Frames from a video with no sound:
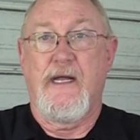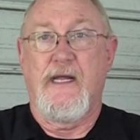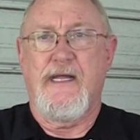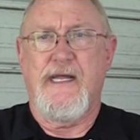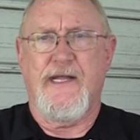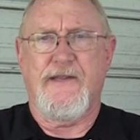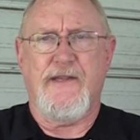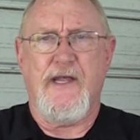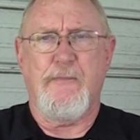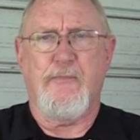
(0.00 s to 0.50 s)

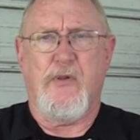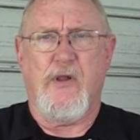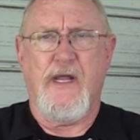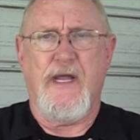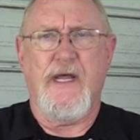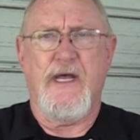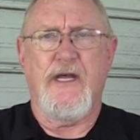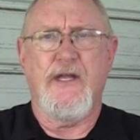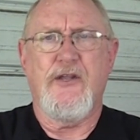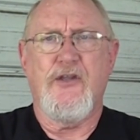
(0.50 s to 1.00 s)
yet they
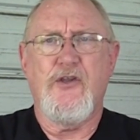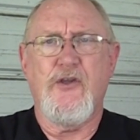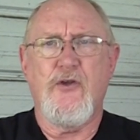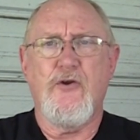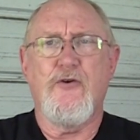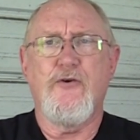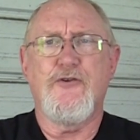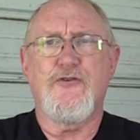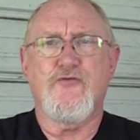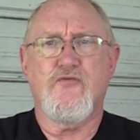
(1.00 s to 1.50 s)
play a
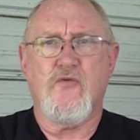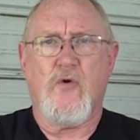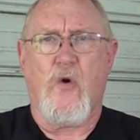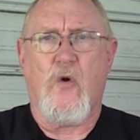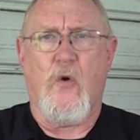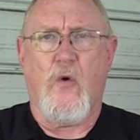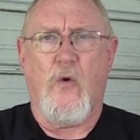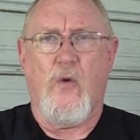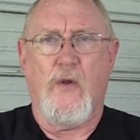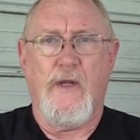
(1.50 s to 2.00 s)
huge
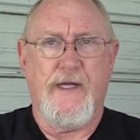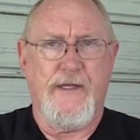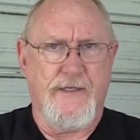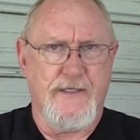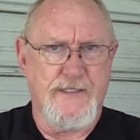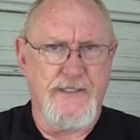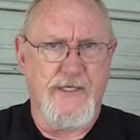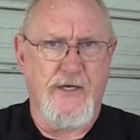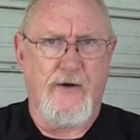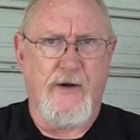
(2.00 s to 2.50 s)
role in
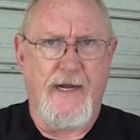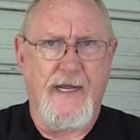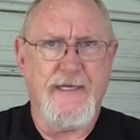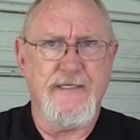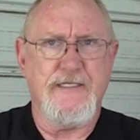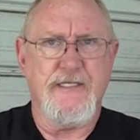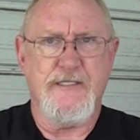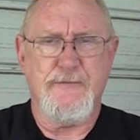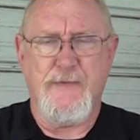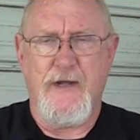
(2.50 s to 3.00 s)
the steering
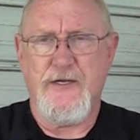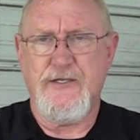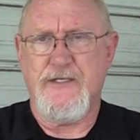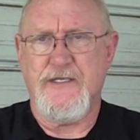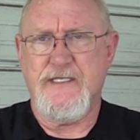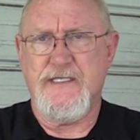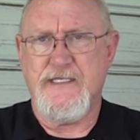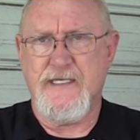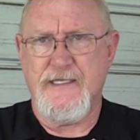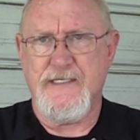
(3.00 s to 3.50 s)
and
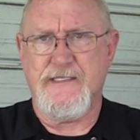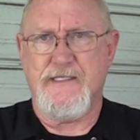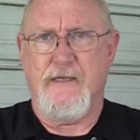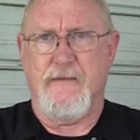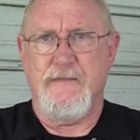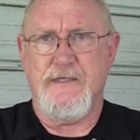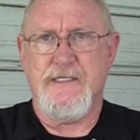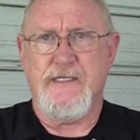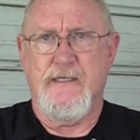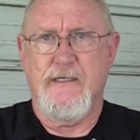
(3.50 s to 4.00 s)
suspension
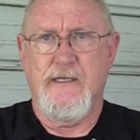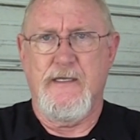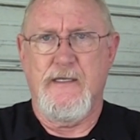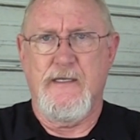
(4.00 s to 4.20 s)
systems.